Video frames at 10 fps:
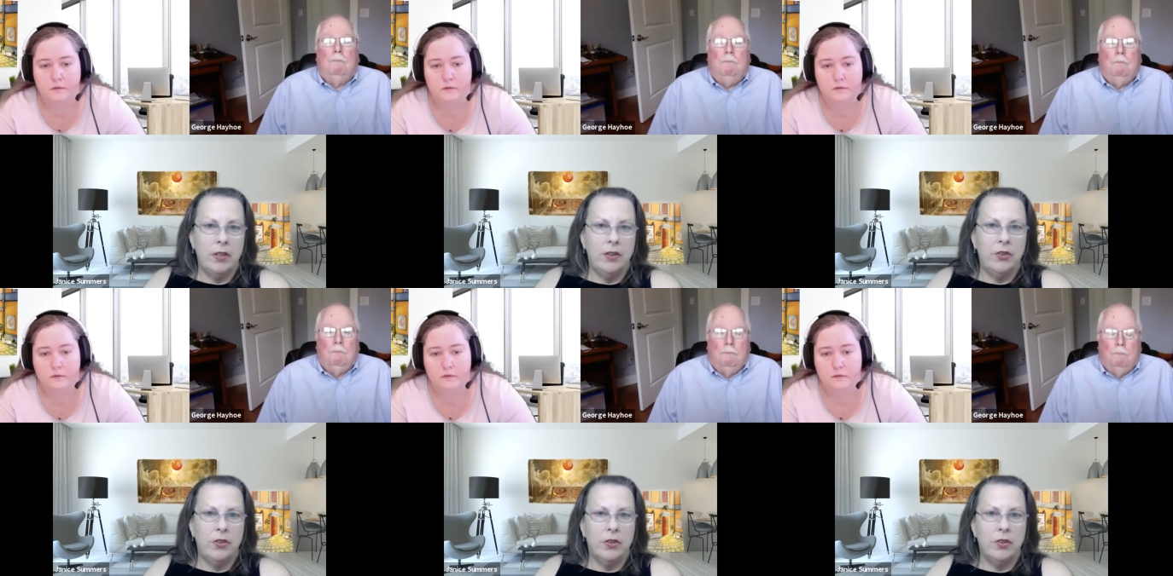Speaker 1: in the
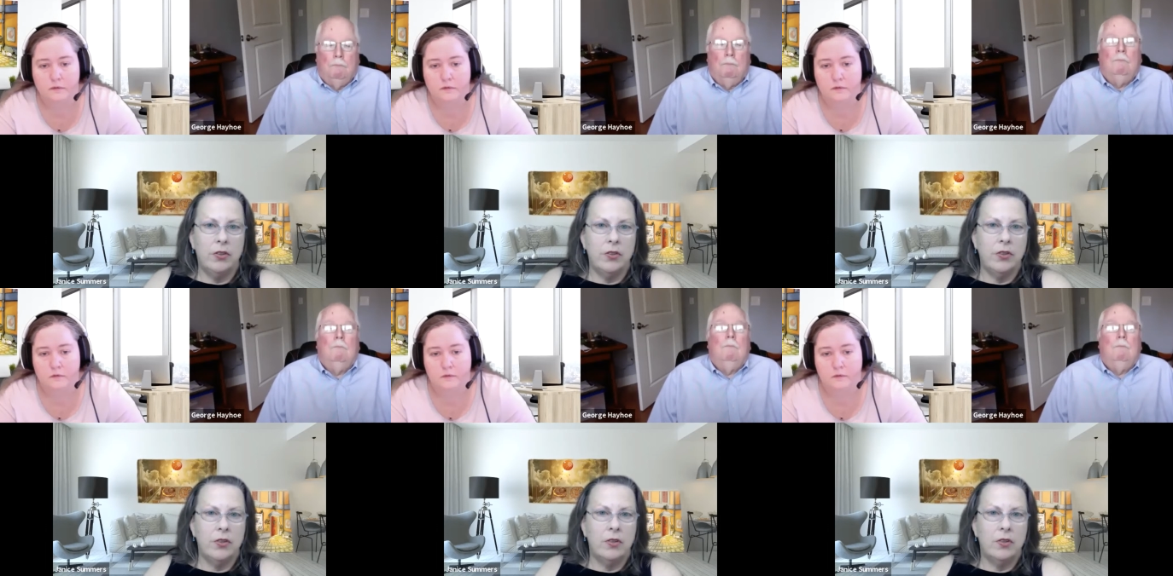
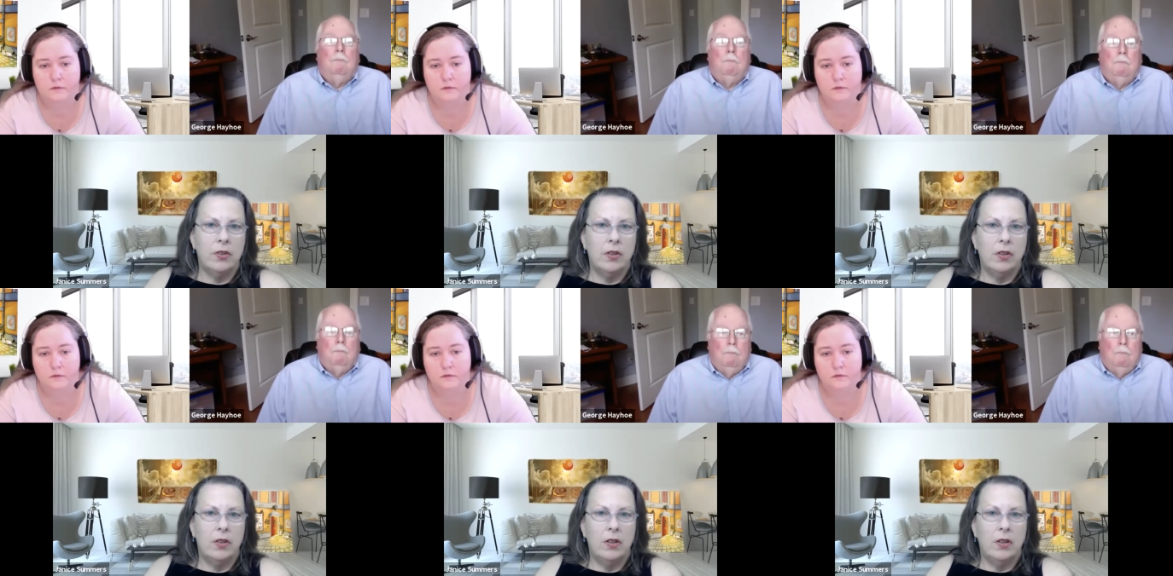journals,
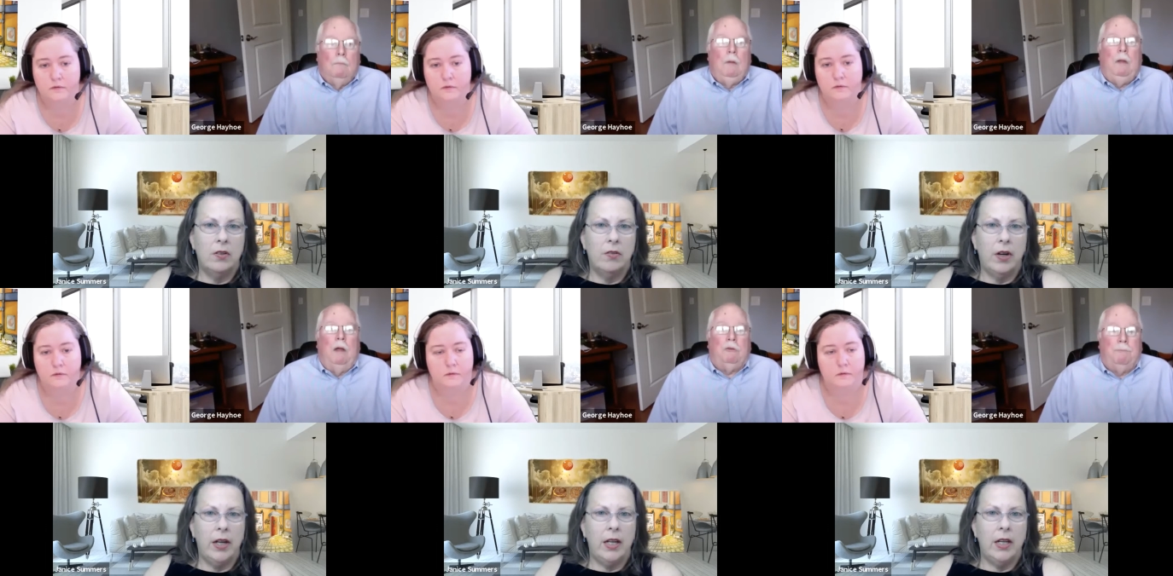
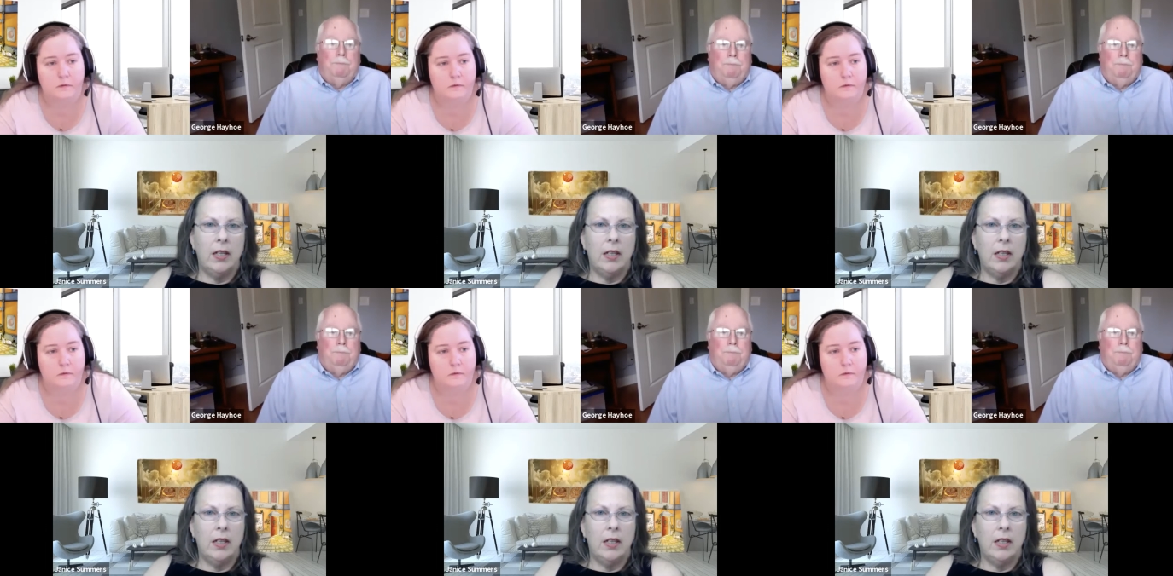right? Yes.